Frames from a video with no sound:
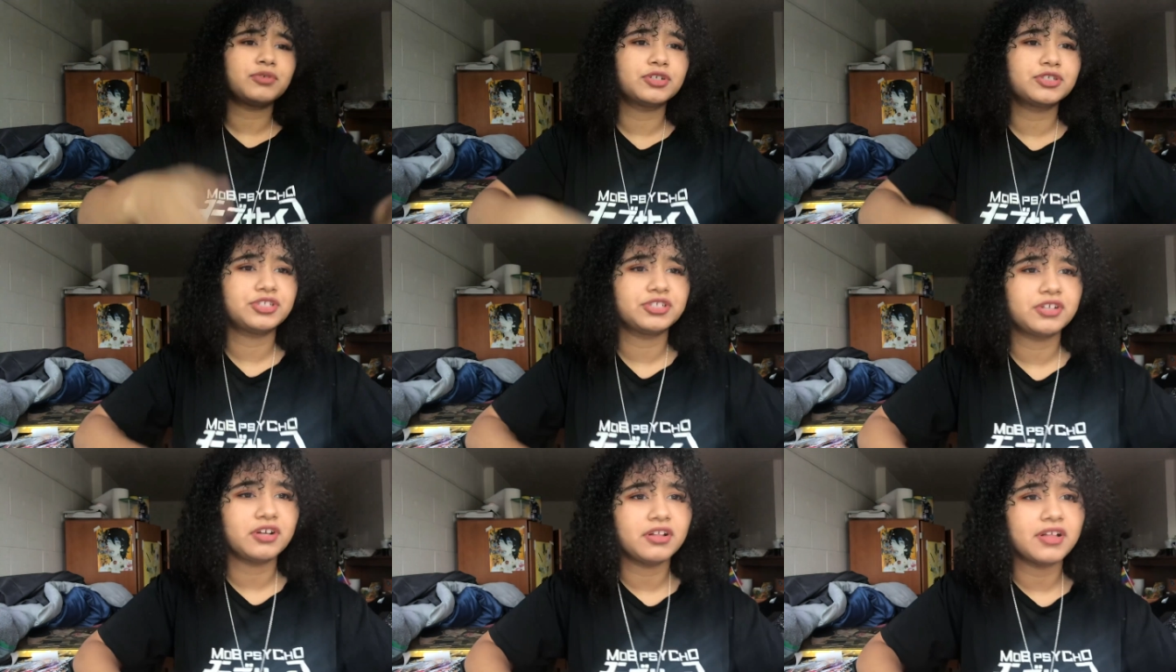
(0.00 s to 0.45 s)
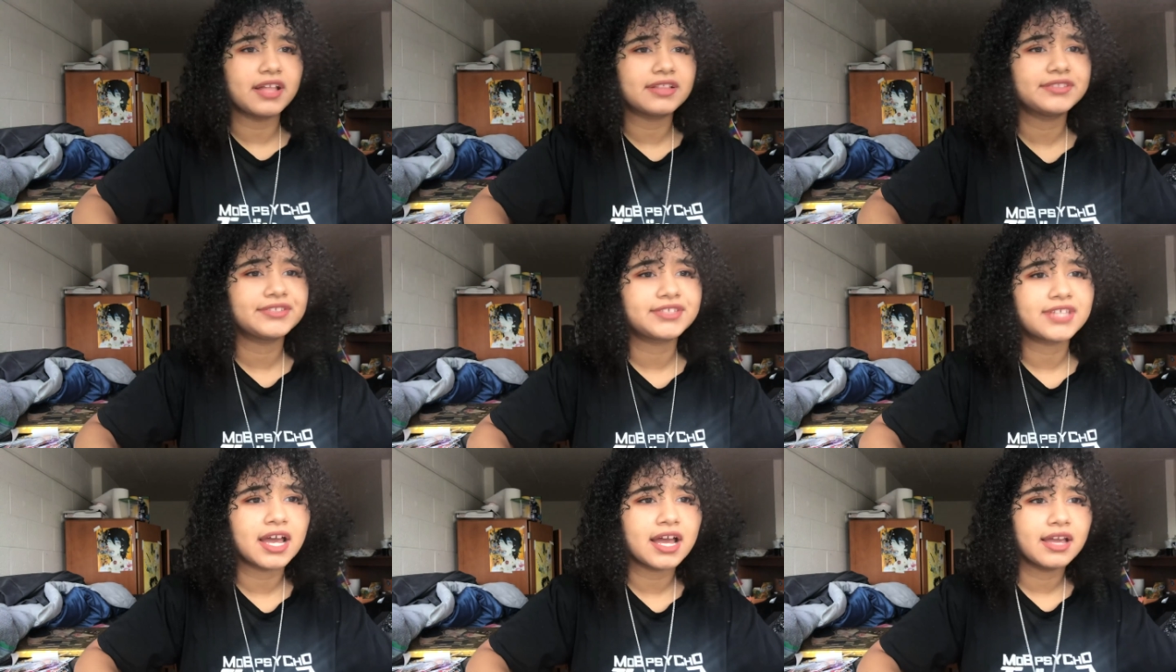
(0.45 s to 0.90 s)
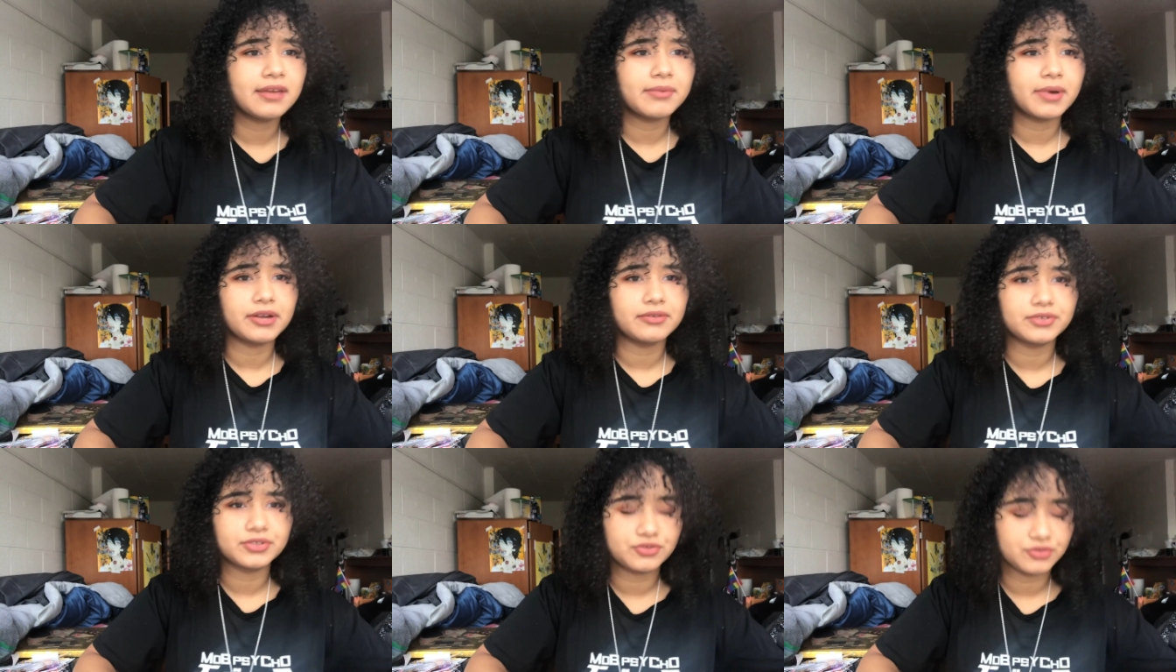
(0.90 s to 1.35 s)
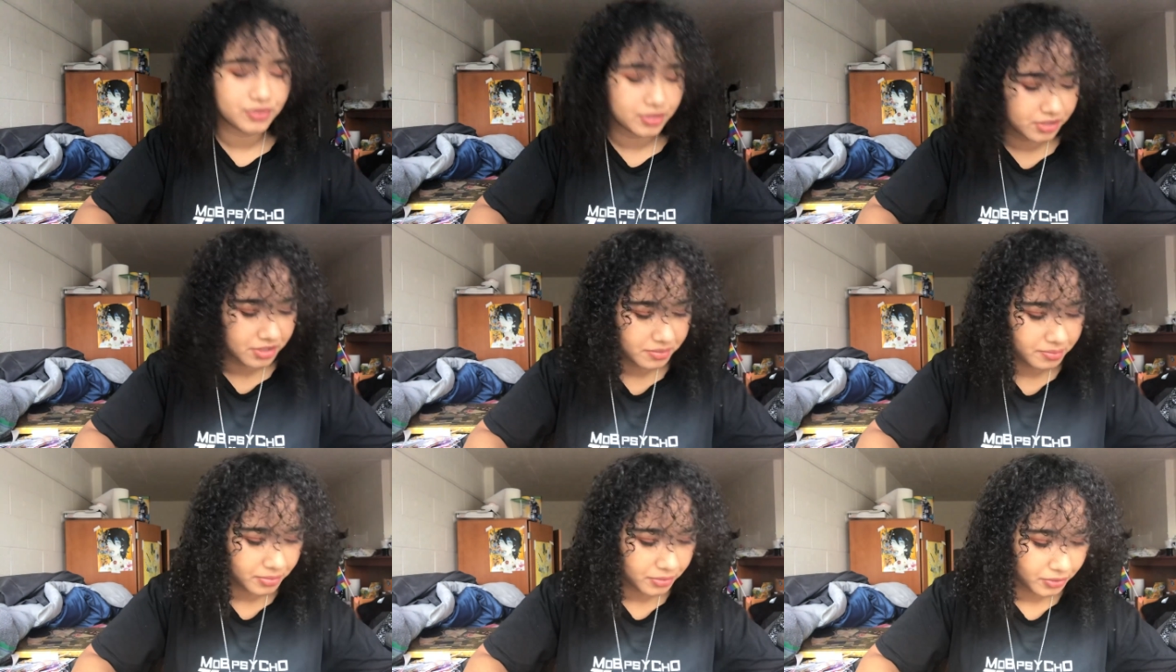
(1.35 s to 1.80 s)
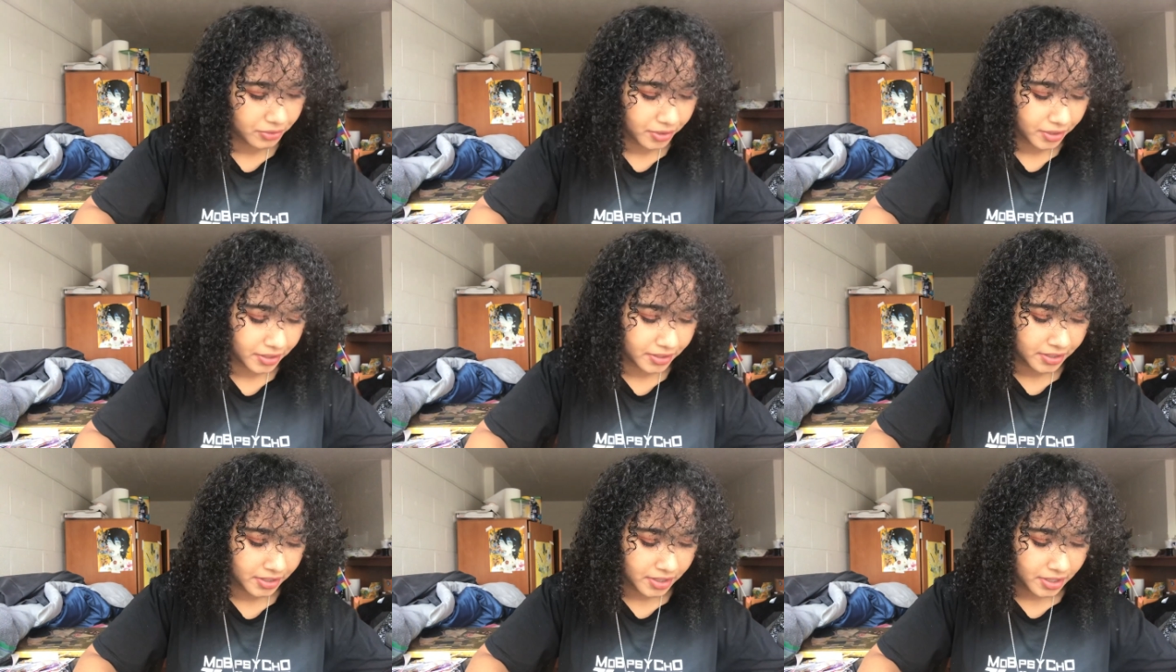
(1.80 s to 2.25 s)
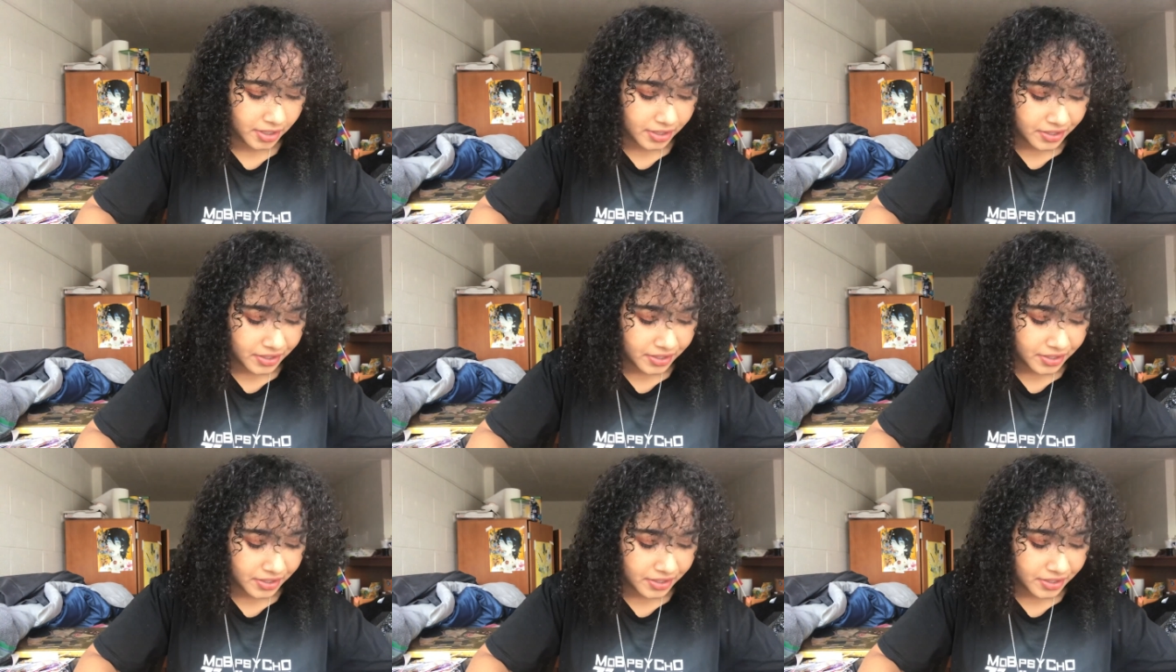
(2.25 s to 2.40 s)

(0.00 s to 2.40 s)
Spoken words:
Portugal at the time. I was really bored.